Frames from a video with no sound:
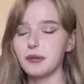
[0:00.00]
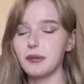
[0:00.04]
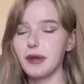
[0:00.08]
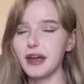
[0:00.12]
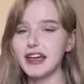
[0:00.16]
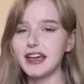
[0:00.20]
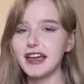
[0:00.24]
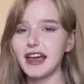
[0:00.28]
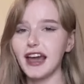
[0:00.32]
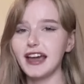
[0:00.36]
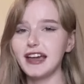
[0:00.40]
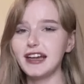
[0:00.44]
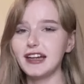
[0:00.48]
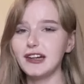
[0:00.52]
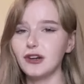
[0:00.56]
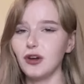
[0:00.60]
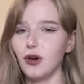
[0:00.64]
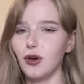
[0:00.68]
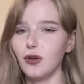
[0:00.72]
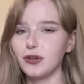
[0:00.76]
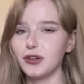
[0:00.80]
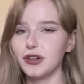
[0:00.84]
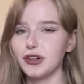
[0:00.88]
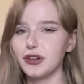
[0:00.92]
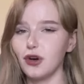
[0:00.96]
To make a
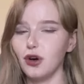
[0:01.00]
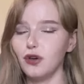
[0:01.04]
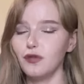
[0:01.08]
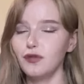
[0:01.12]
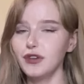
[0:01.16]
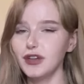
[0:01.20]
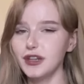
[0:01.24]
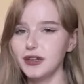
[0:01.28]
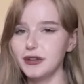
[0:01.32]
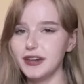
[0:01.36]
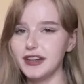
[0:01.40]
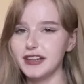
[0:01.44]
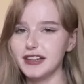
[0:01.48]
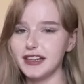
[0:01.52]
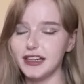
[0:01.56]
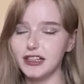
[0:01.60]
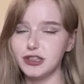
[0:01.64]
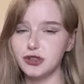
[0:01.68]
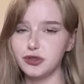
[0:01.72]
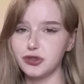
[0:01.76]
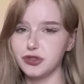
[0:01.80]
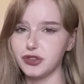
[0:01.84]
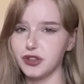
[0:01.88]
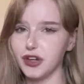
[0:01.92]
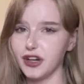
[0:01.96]
longer convoluted
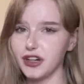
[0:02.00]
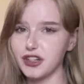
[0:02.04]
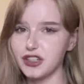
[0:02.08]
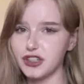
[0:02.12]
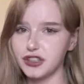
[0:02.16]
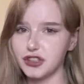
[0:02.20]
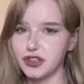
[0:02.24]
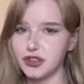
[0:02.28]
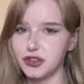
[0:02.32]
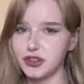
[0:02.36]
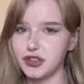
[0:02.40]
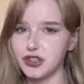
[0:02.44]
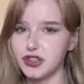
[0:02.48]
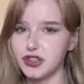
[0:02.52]
introduction to